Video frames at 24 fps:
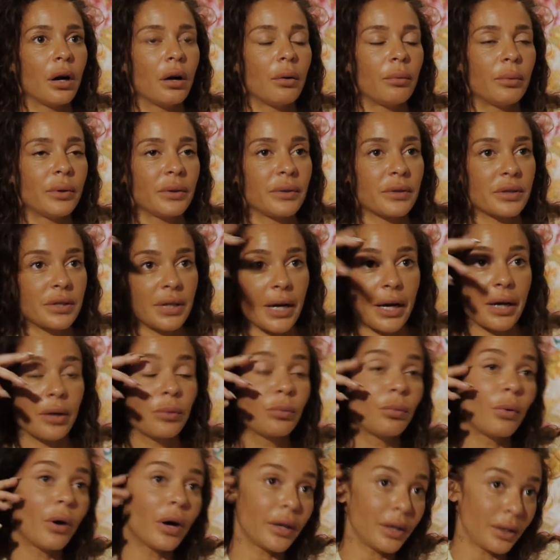with the
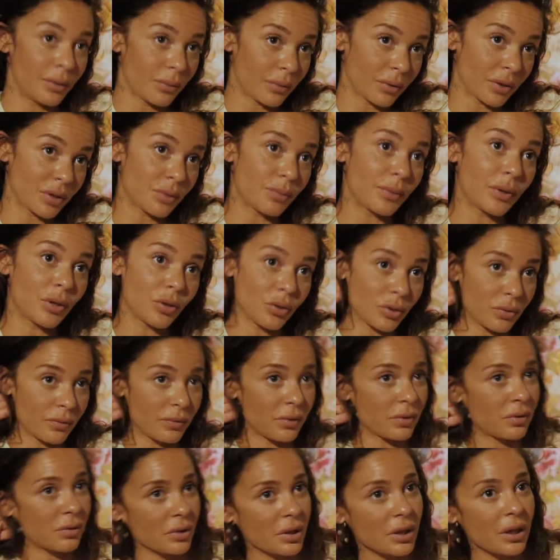second one it was because of
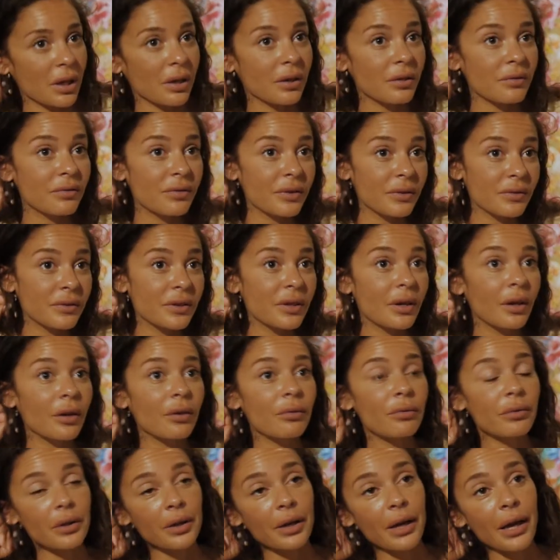the 1350
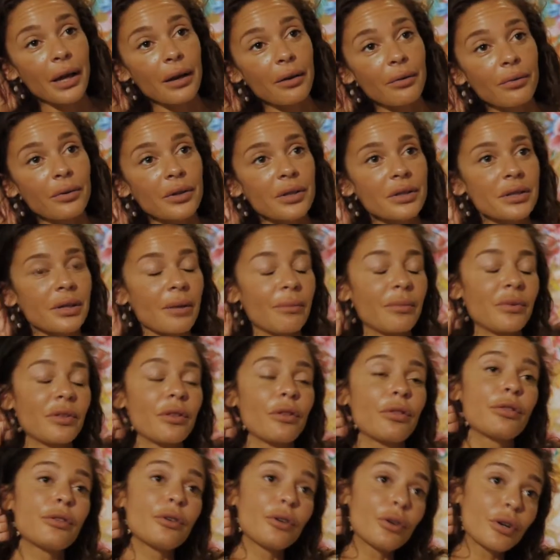calories, and with the
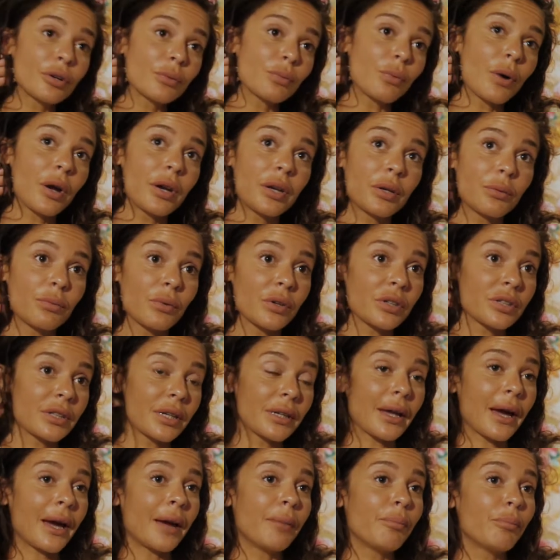third one it was
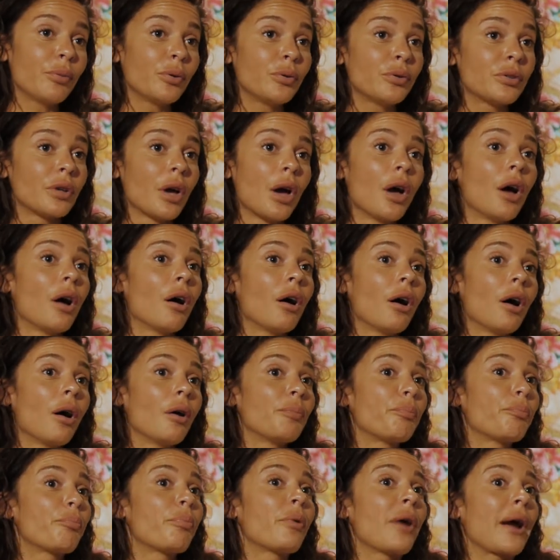that I put
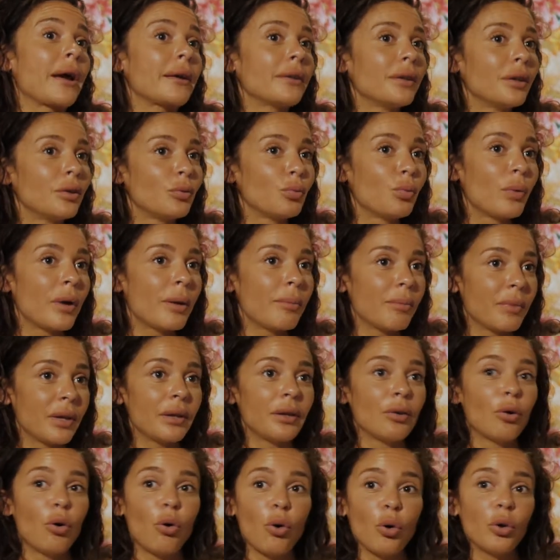pregnant
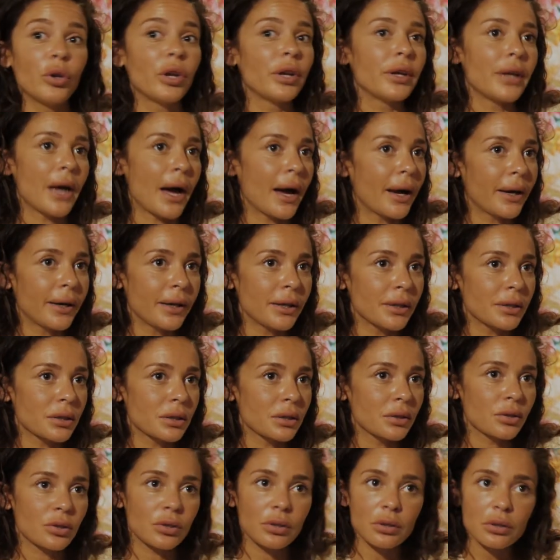women on a diet.
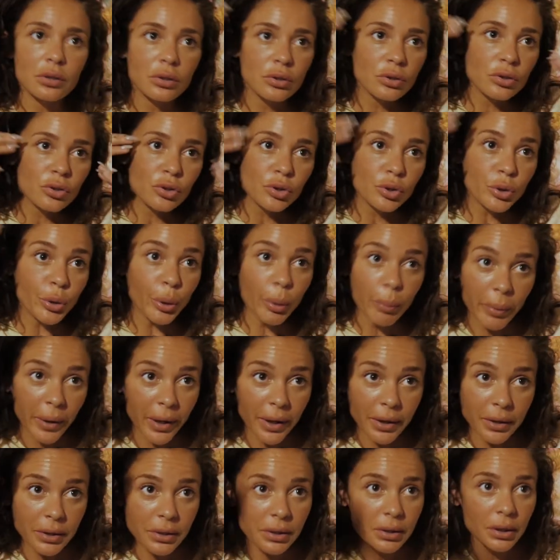
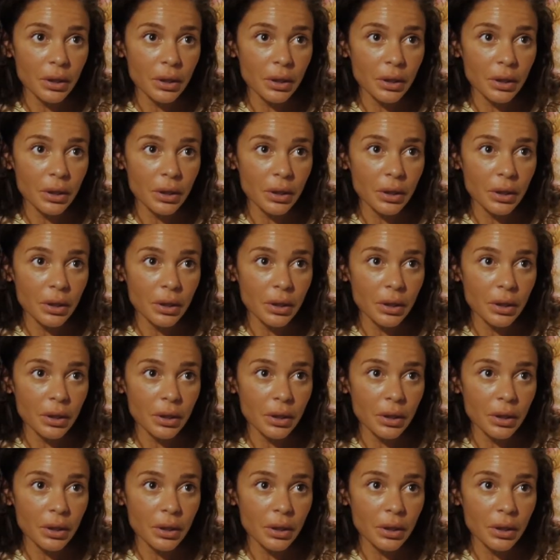Stupid.